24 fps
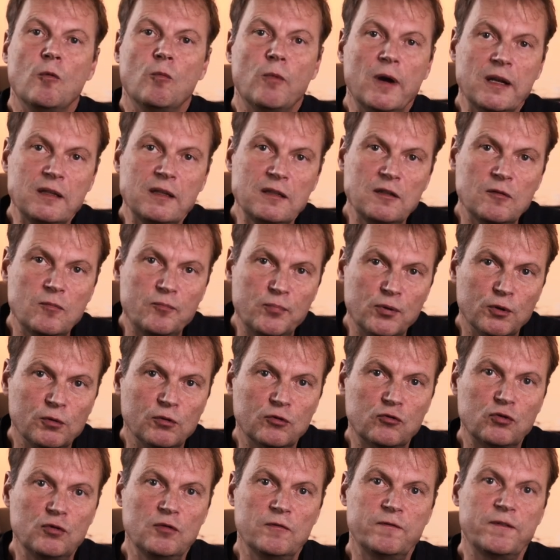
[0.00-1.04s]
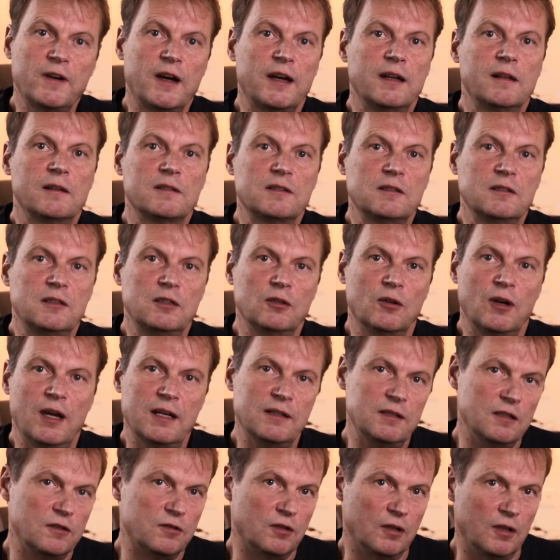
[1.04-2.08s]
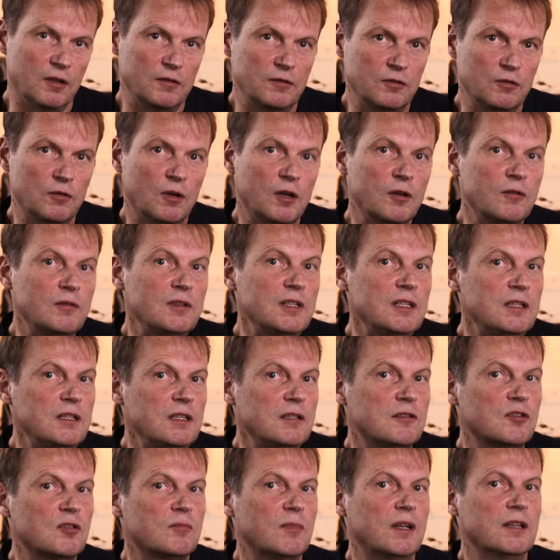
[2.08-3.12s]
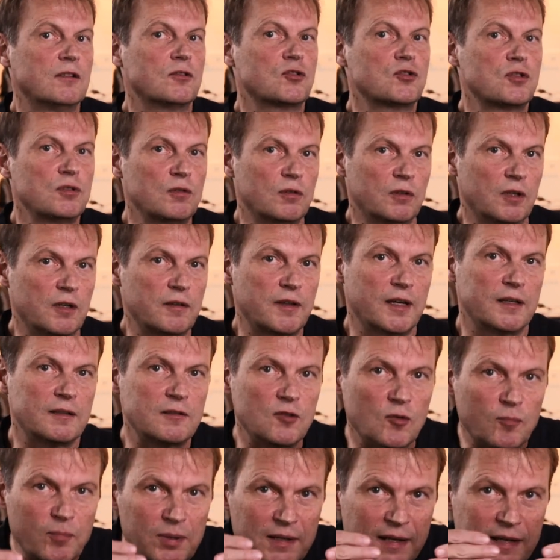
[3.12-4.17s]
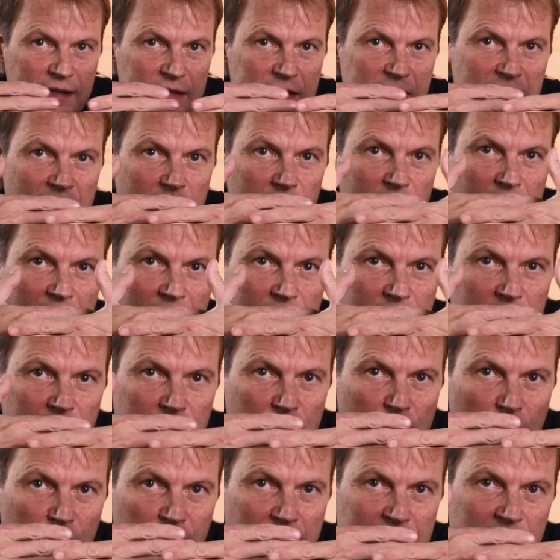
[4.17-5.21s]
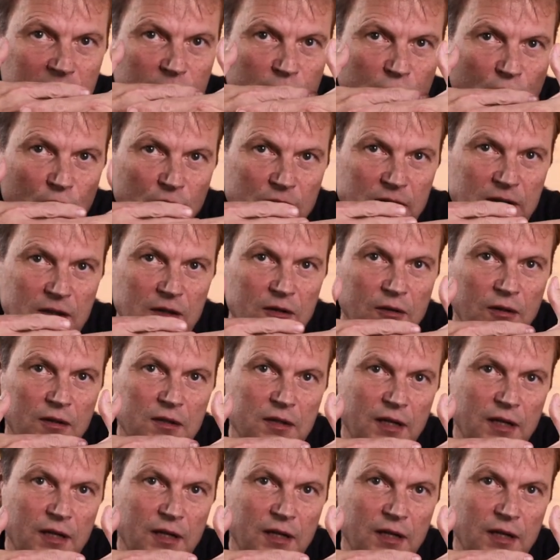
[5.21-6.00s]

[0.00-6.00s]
When you pull two files into your editor, you only need to make sure that you place them at the correct point in your